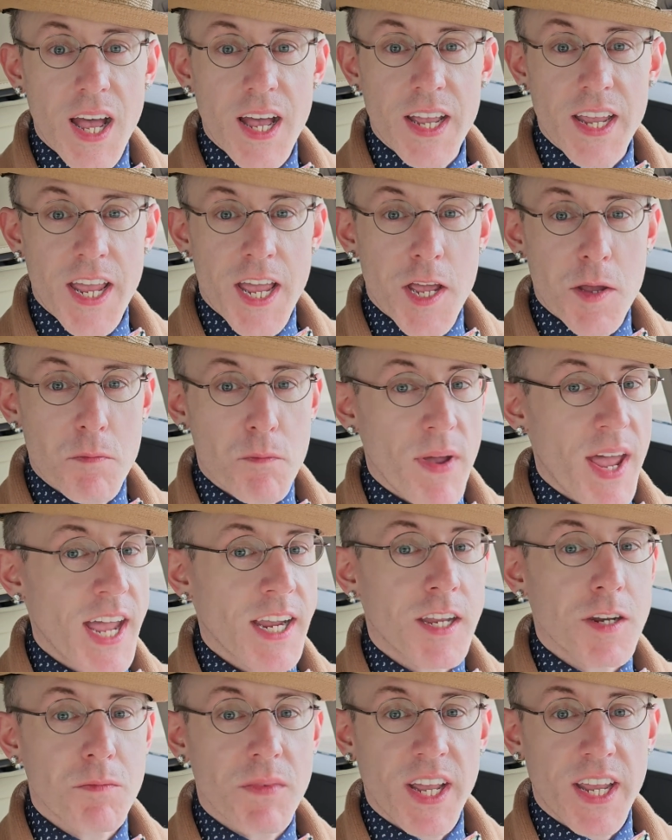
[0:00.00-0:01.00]
I am
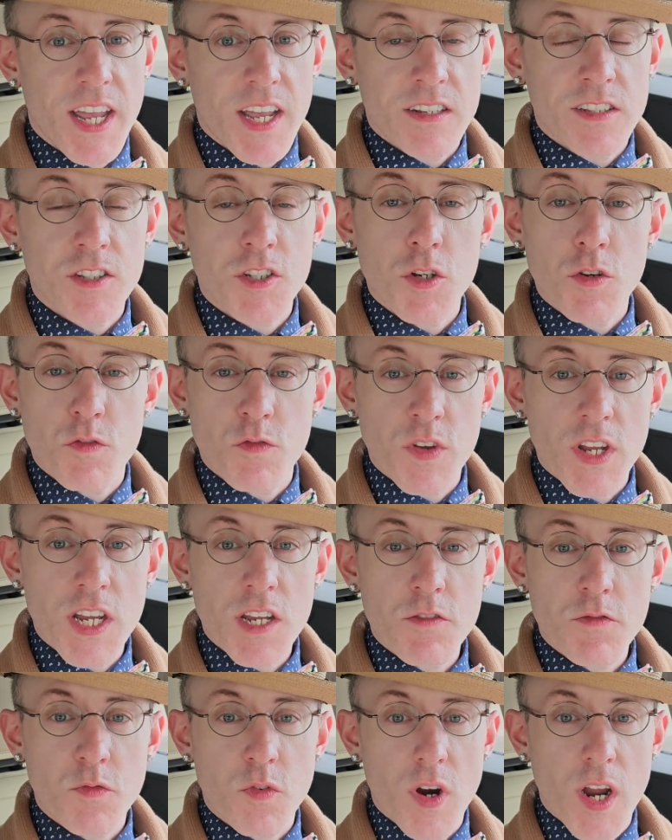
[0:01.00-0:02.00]
back in my
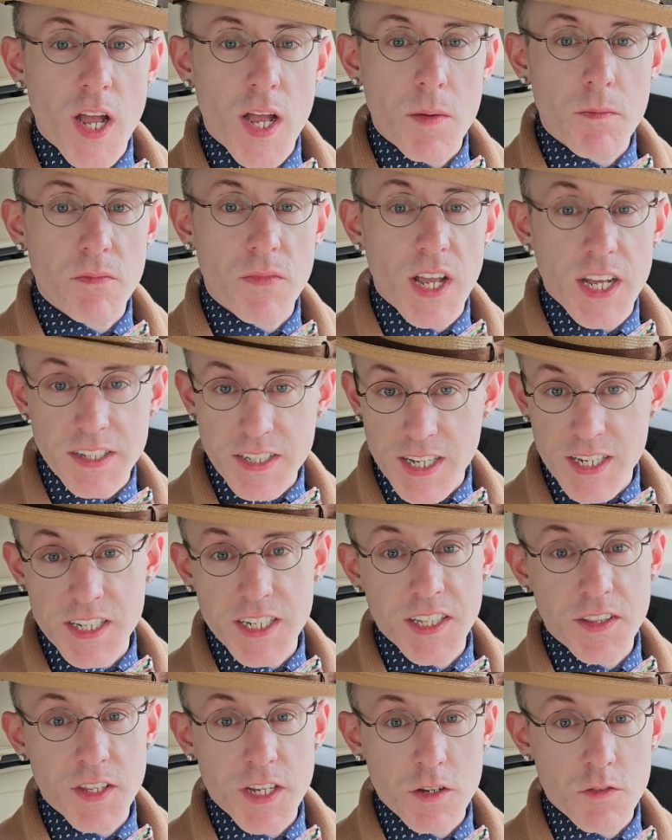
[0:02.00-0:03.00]
SUV from
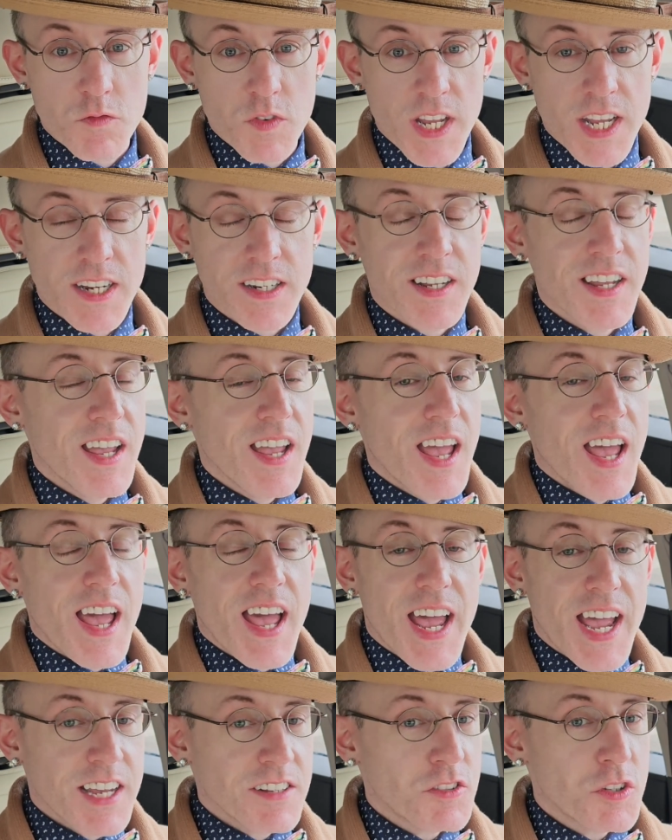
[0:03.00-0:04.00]
attending the event.
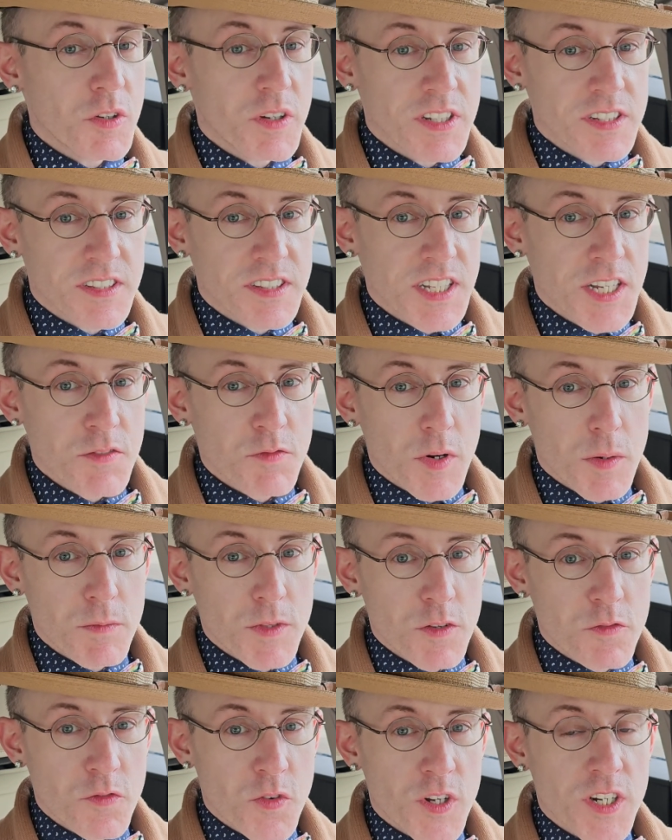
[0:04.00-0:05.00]
As you can see from
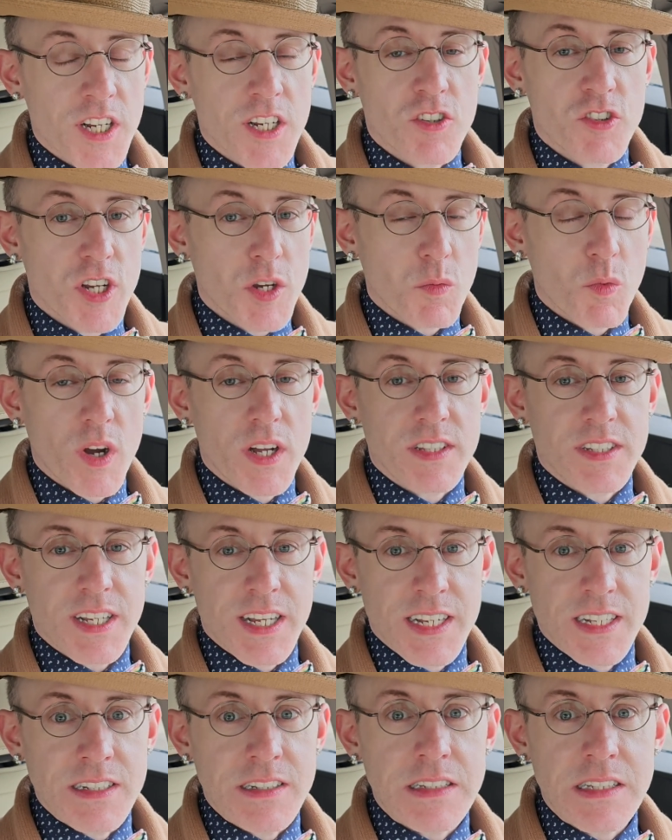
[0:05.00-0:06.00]
the footage, it was
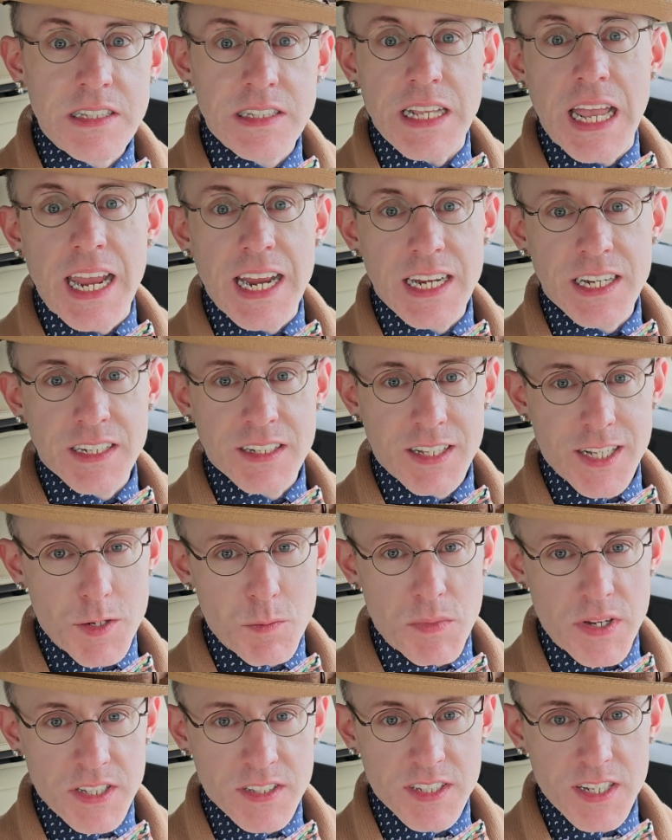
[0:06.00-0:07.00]
insanely
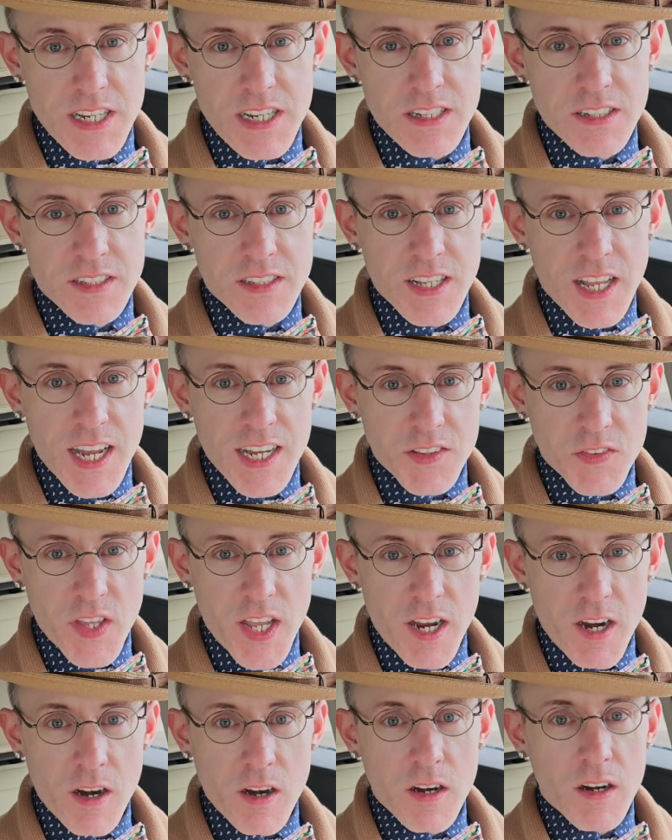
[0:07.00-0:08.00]
busy inside
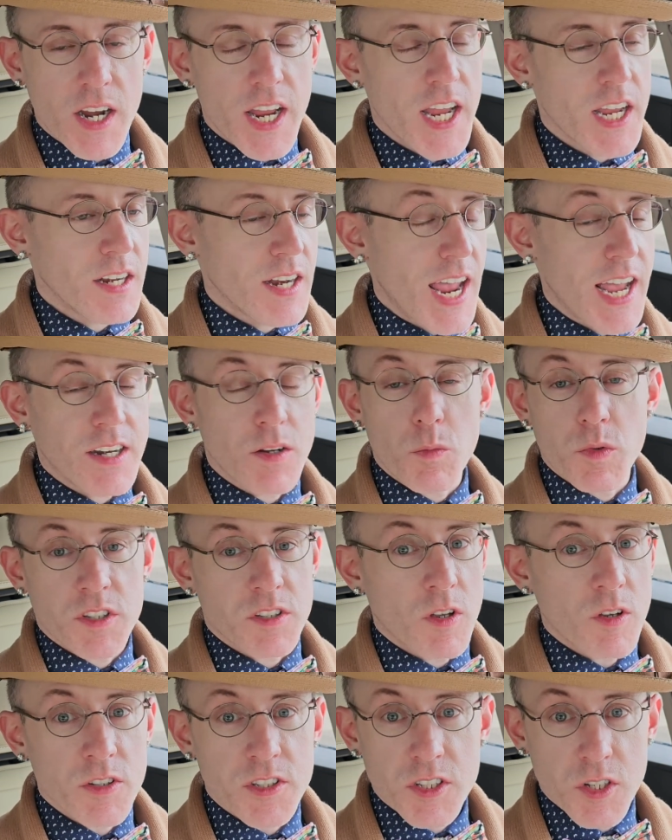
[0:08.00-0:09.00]
there. And it was
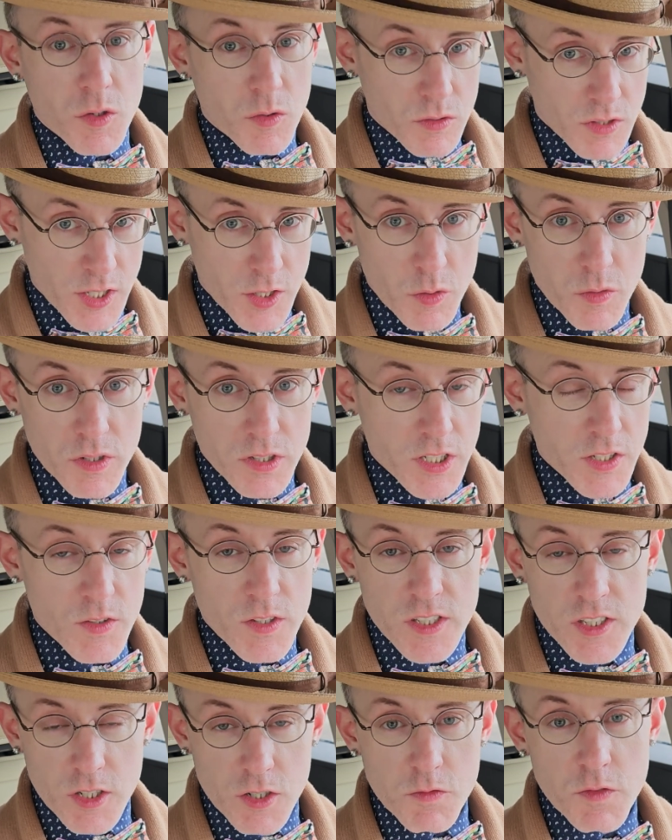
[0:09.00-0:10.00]
also literally
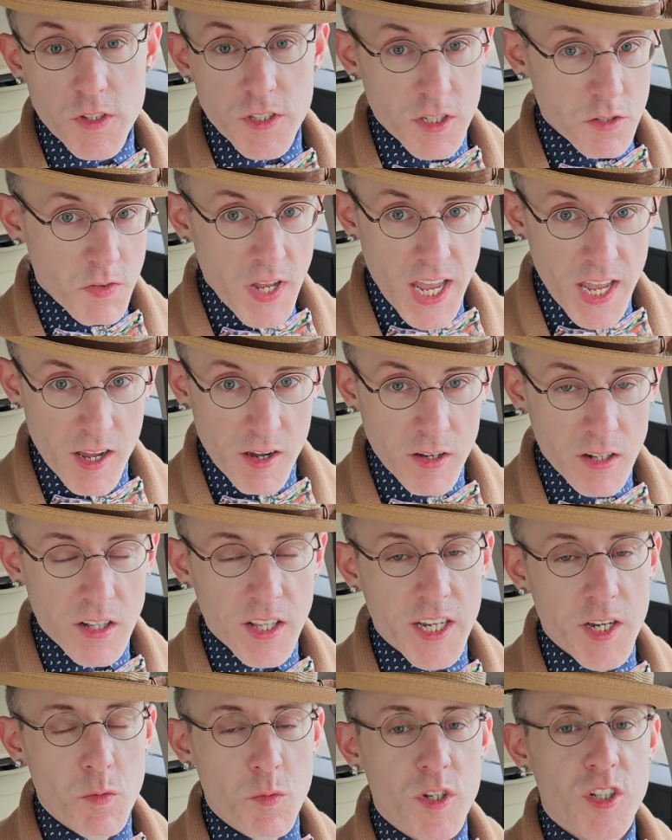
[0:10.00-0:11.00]
the surface of hell.
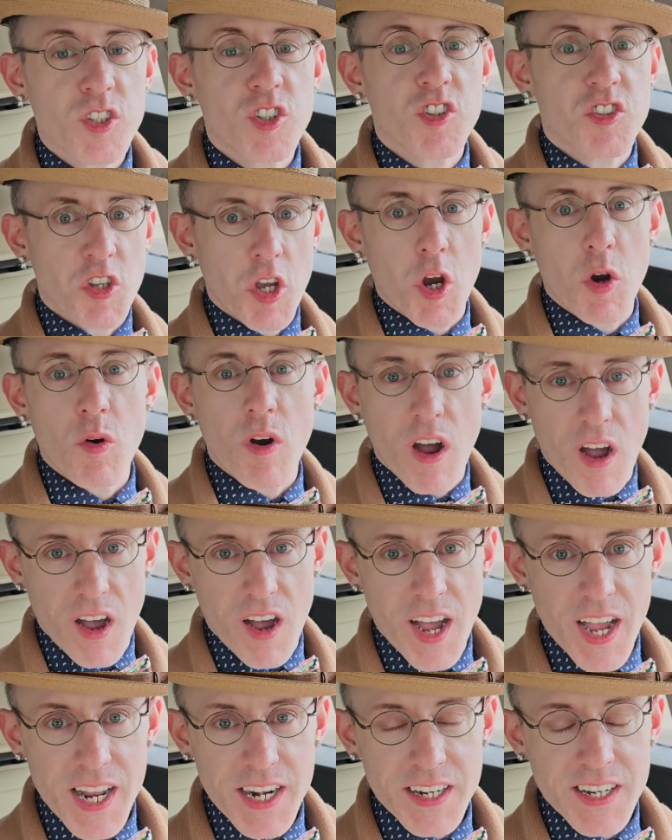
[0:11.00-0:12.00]
It was so
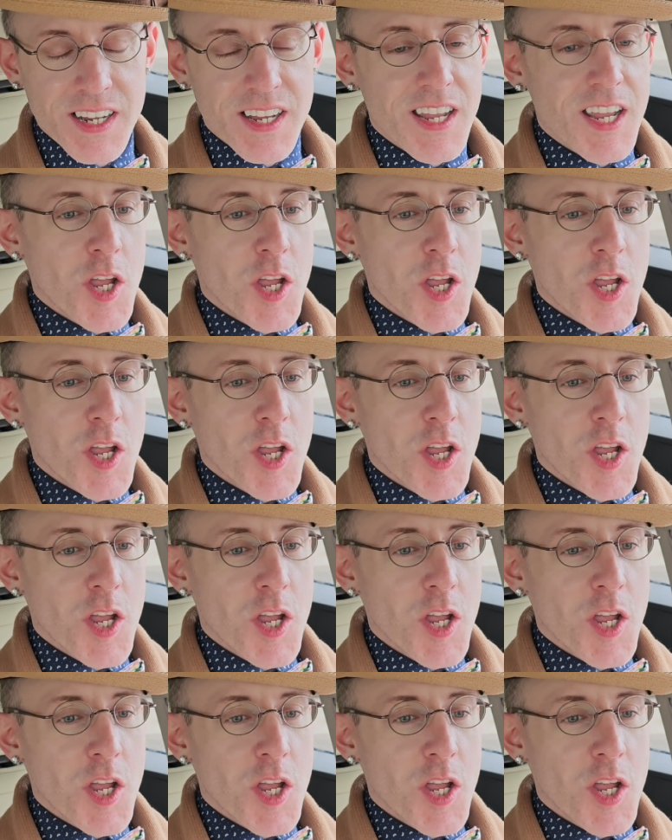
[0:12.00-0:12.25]
hot,